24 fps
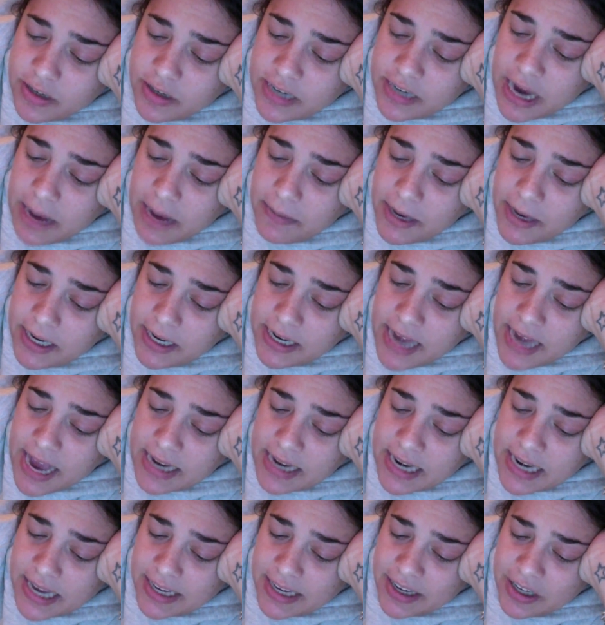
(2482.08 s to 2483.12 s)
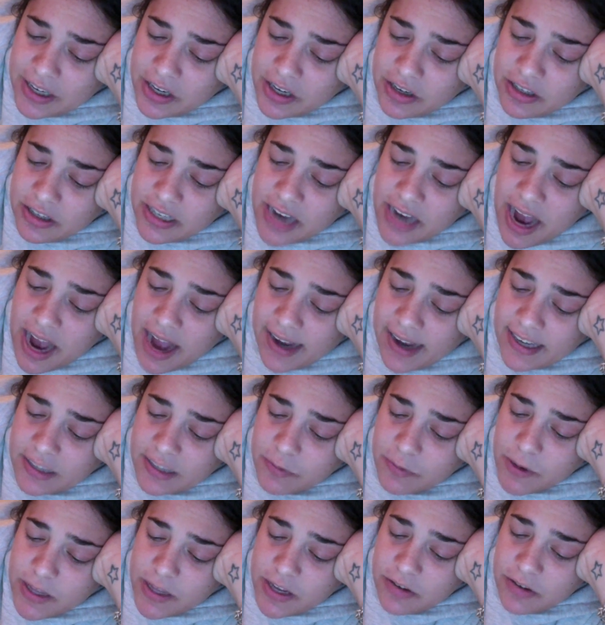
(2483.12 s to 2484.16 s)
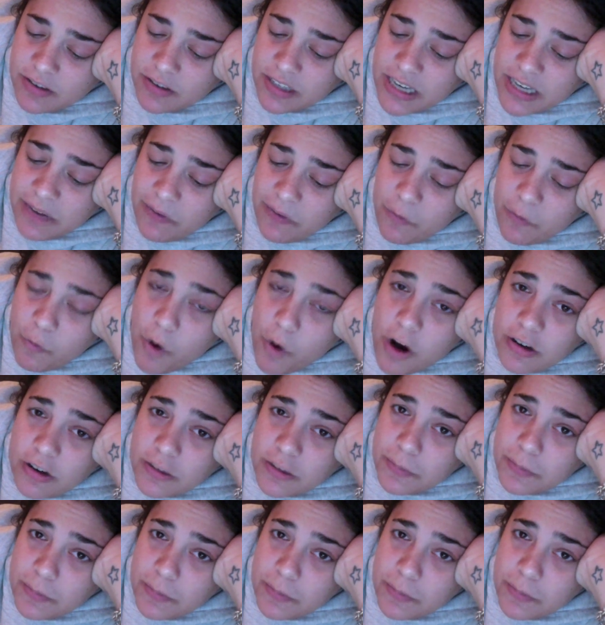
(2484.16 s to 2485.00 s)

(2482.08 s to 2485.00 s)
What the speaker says: time he can act like a good guy is when there's an even worse